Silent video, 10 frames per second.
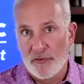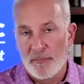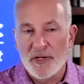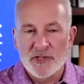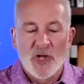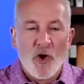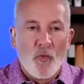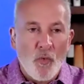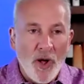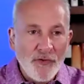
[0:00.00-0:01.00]
Because
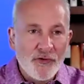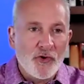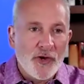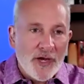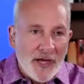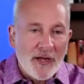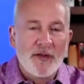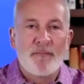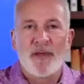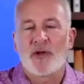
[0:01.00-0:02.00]
once you're in
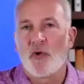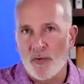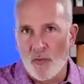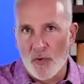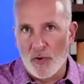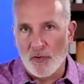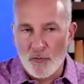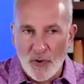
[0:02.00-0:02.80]
the Bitcoin world,